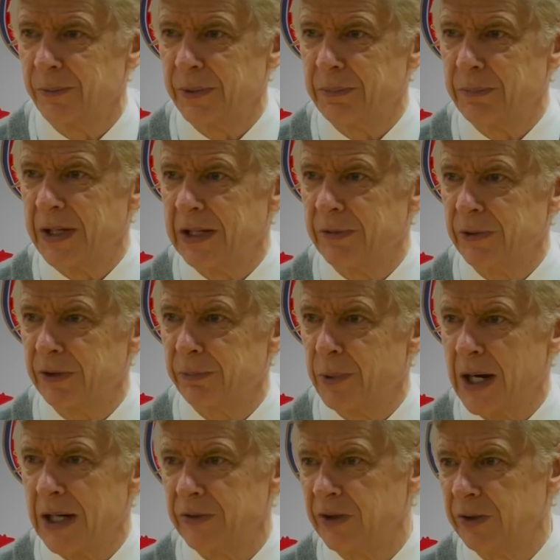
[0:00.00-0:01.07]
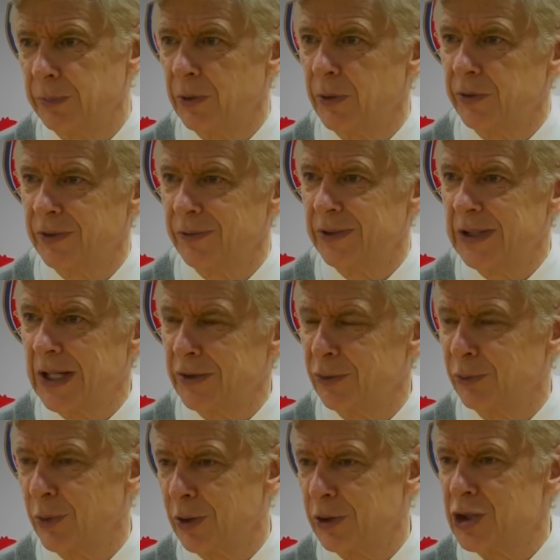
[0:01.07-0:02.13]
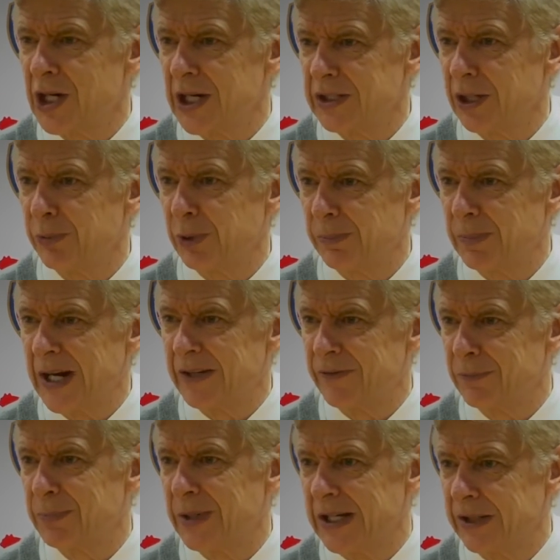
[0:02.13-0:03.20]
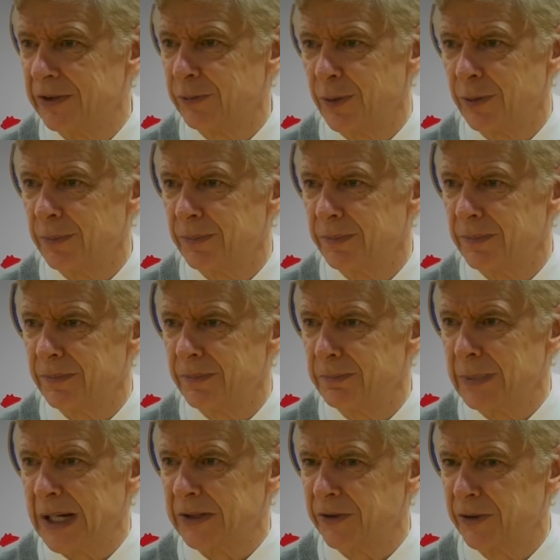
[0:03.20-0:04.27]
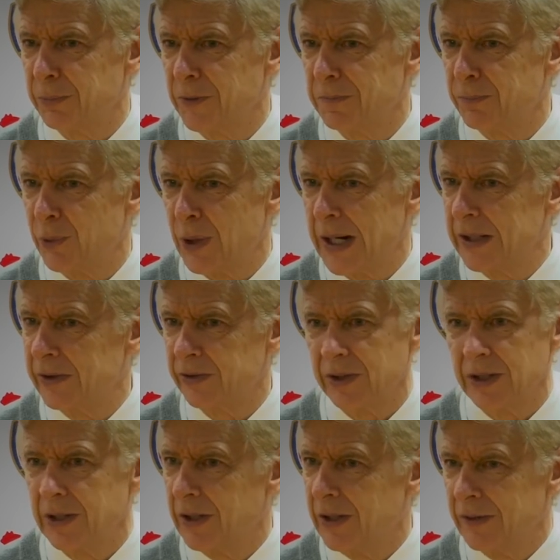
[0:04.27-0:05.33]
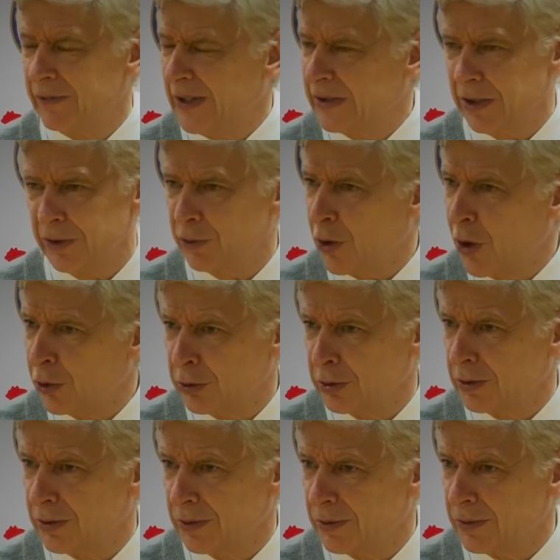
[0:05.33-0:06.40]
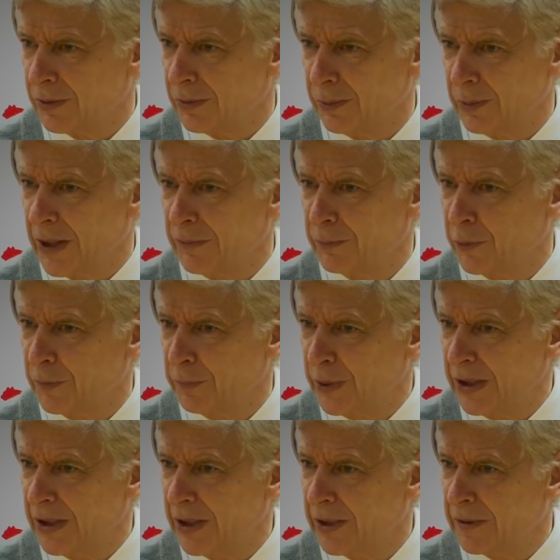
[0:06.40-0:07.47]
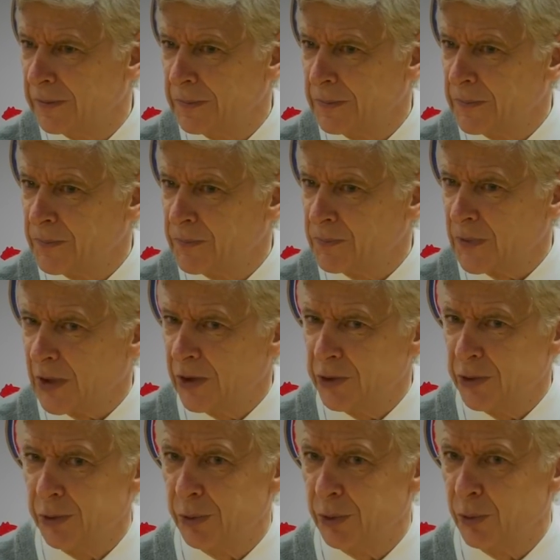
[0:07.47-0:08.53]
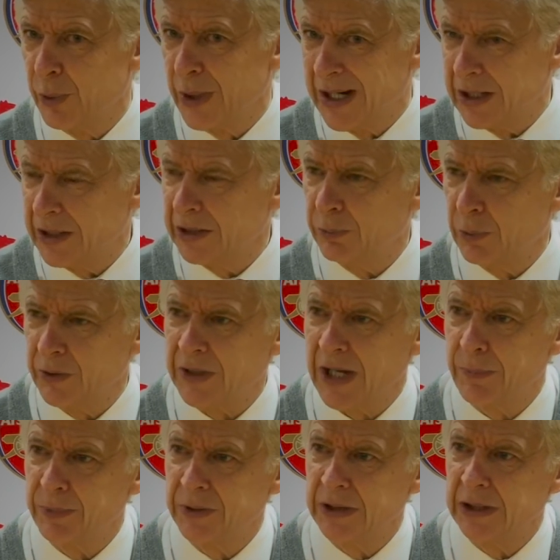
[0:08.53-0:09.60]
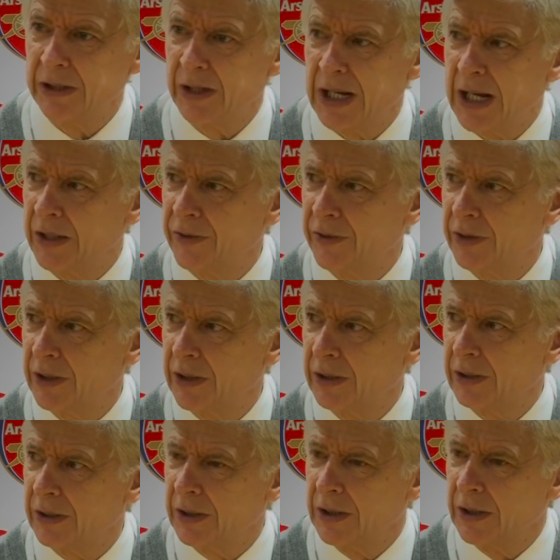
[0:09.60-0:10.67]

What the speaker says: we pay these prices, because if it doesn't work, China will buy the players for maximum price. That has gone. We have to be, you look well at what happened in the last 10